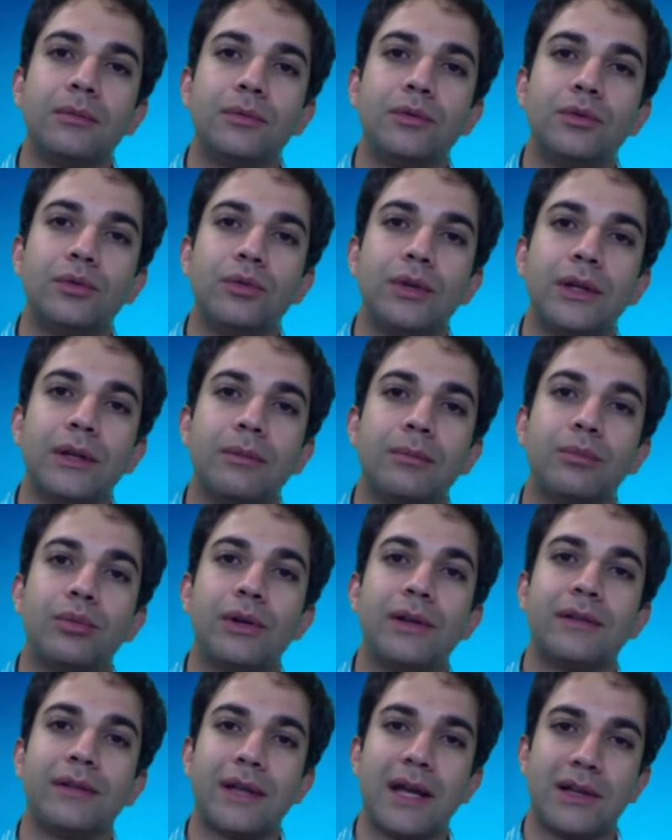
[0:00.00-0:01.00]
doing
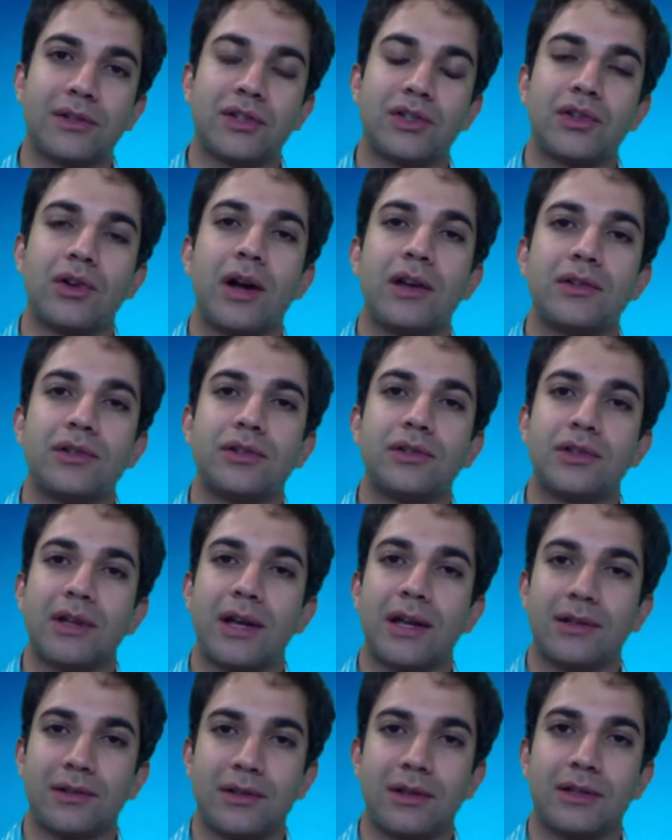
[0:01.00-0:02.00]
breathing exercises,
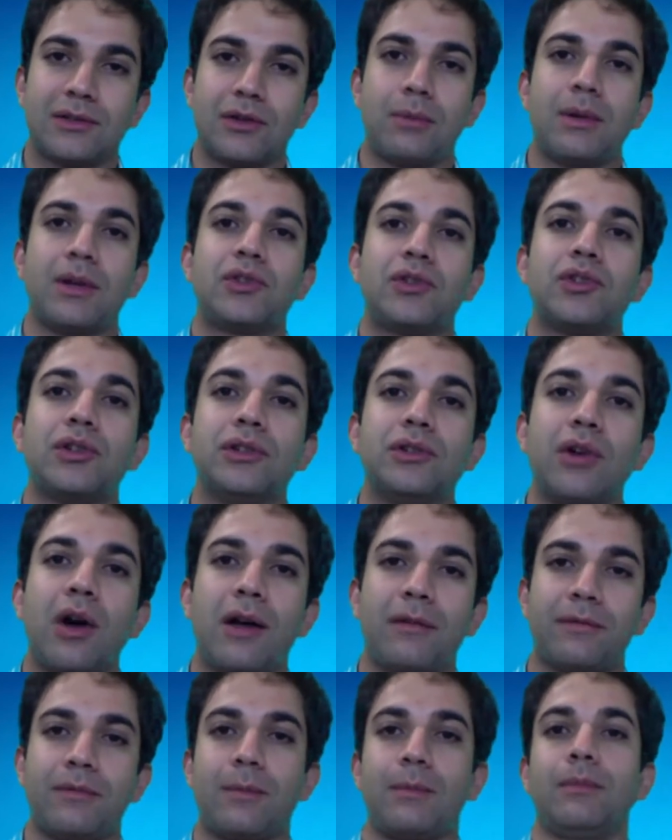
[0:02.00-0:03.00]
as I mentioned,
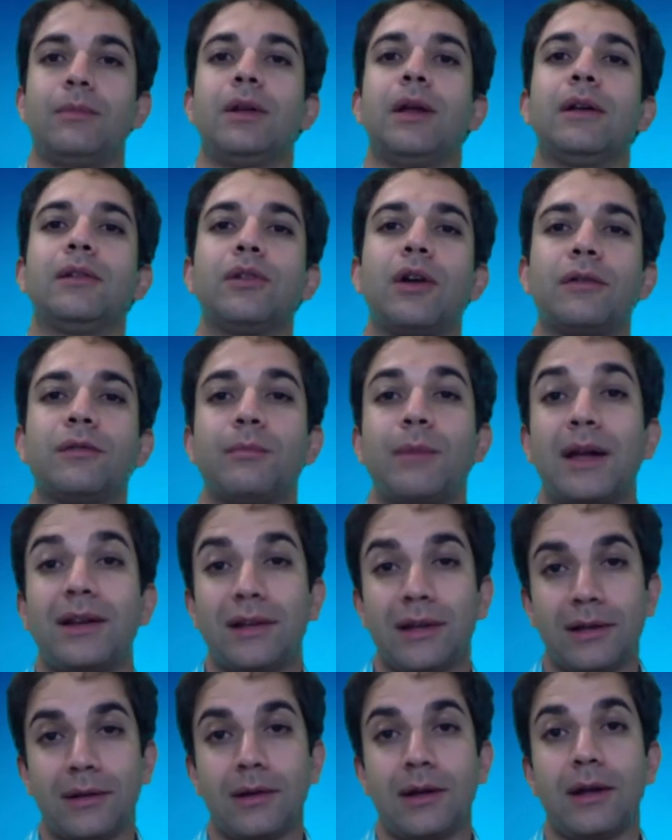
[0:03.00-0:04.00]

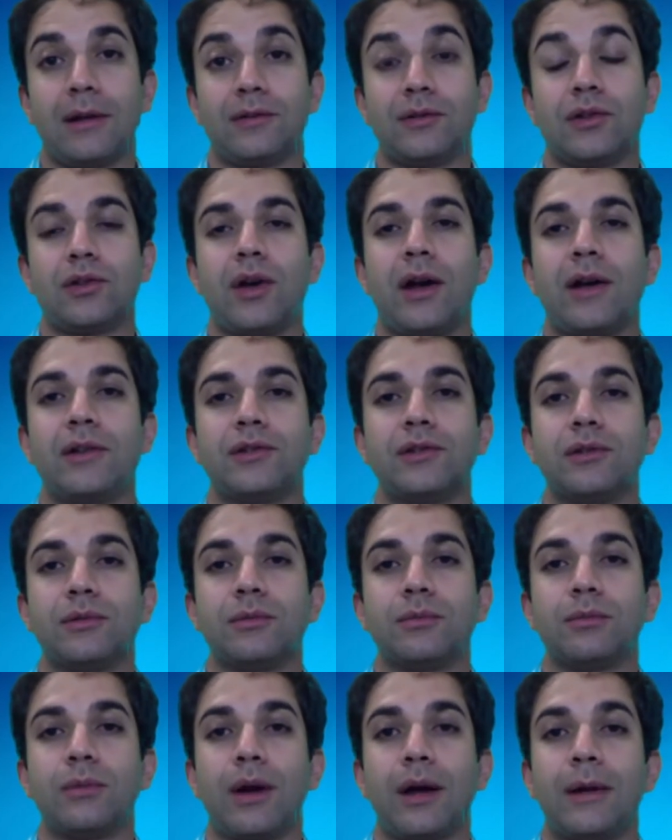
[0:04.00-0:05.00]
diaphragmatic exercises.
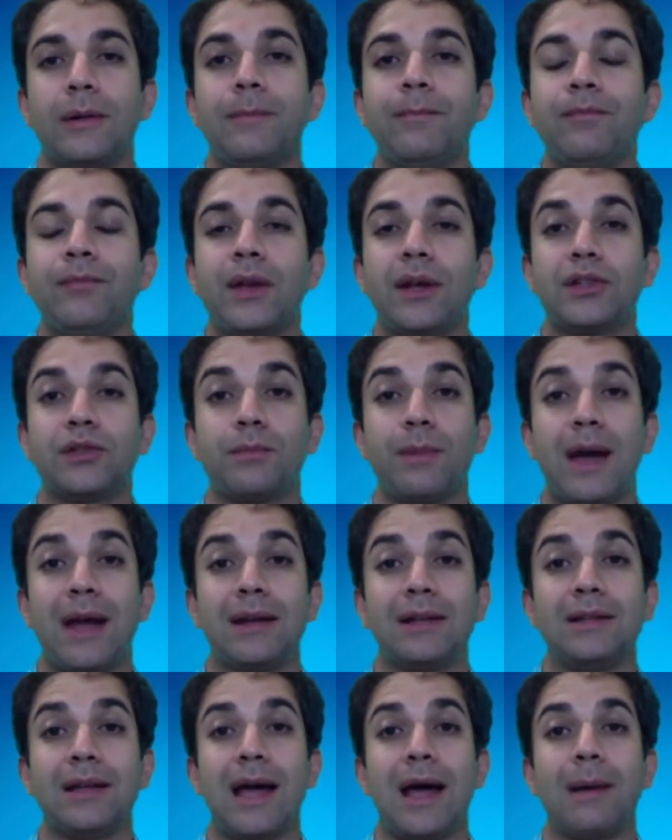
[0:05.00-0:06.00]
By
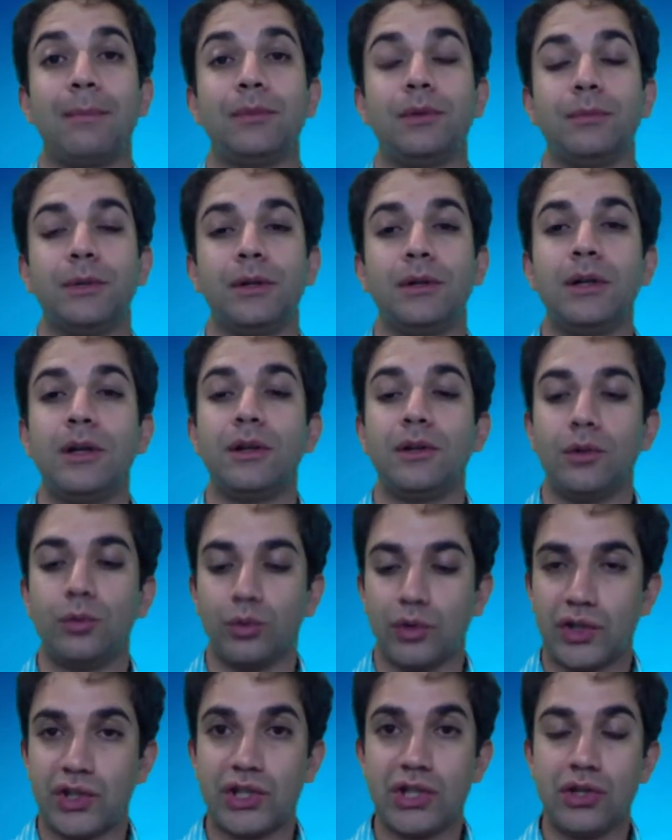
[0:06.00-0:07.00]
expanding the abdomen, you
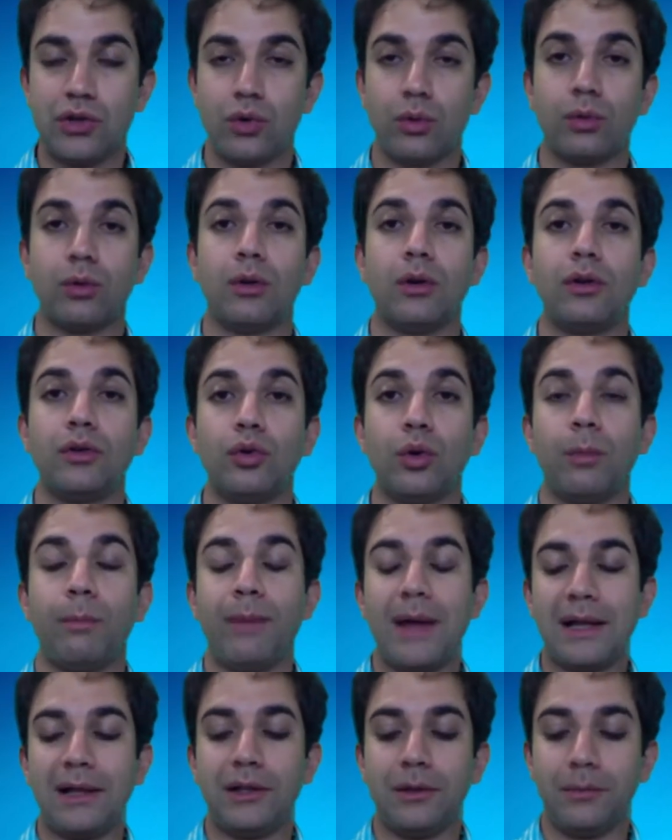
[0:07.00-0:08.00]
will see your
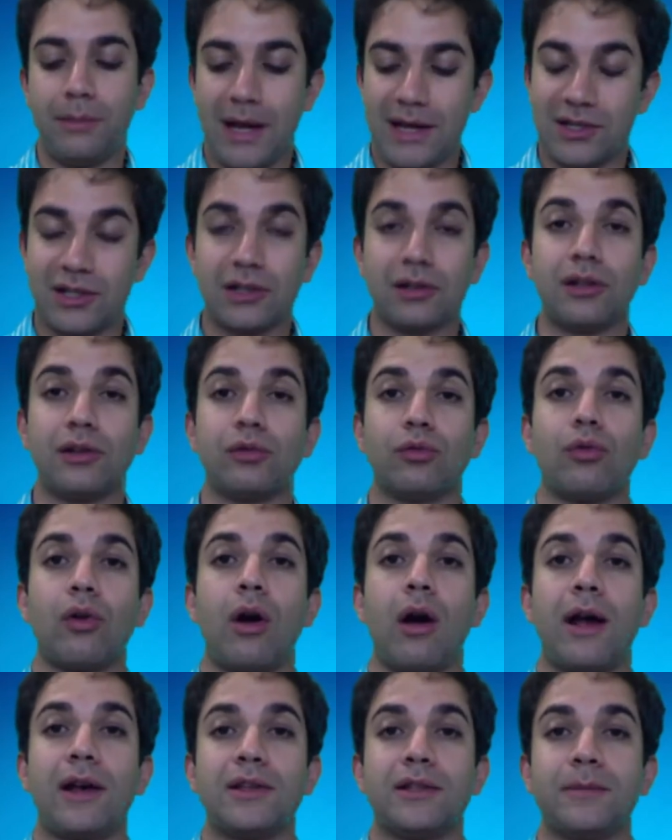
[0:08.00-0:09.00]
belly basically
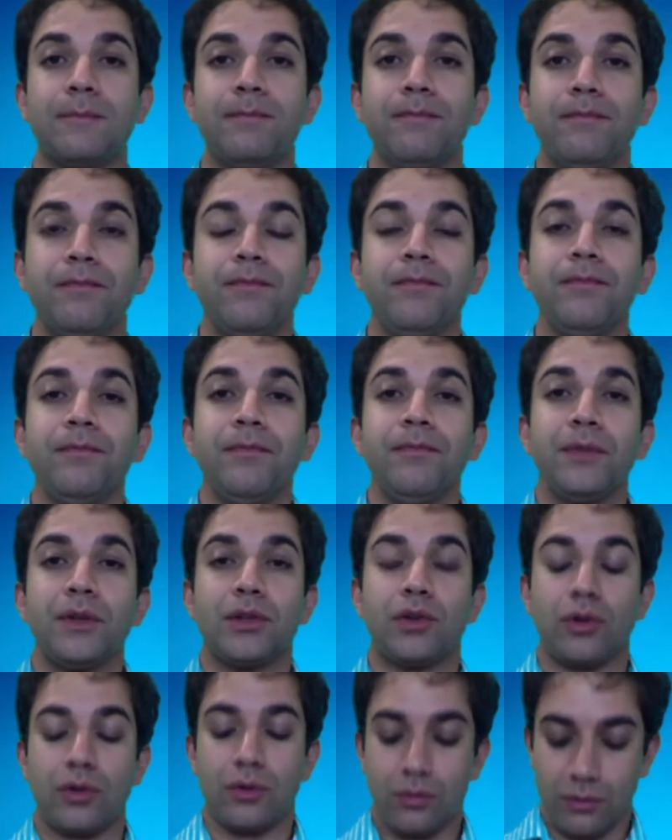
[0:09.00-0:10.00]
rise.
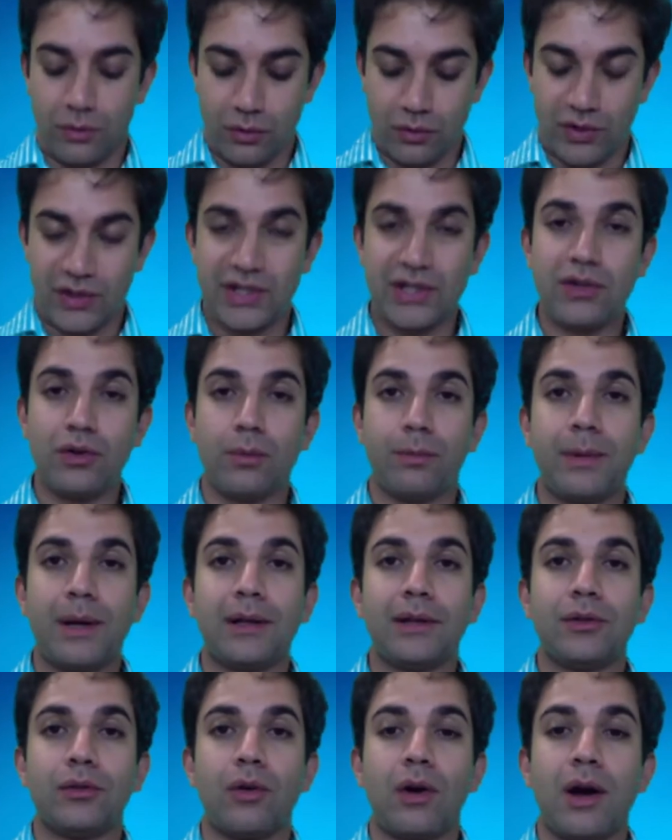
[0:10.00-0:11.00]
So you see your
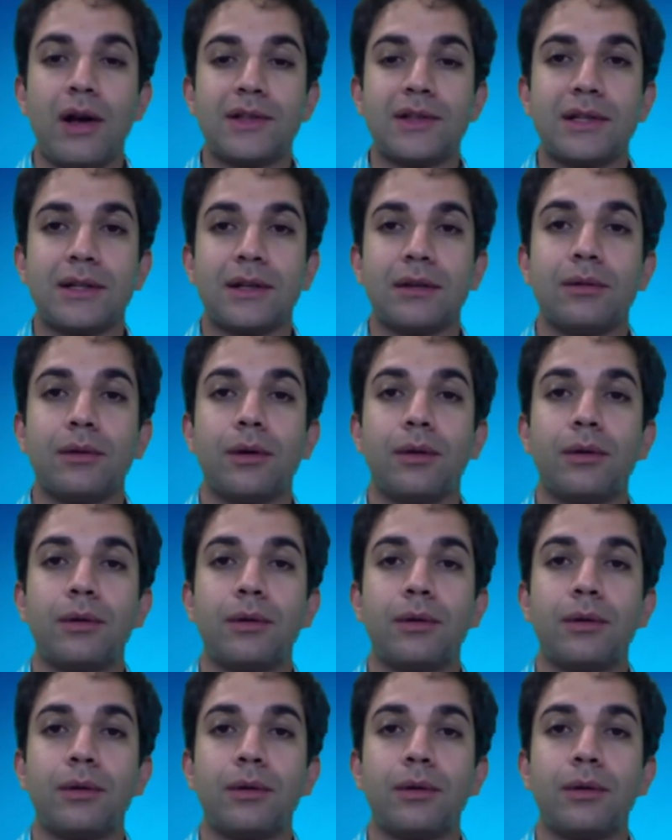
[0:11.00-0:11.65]
belly rise, and then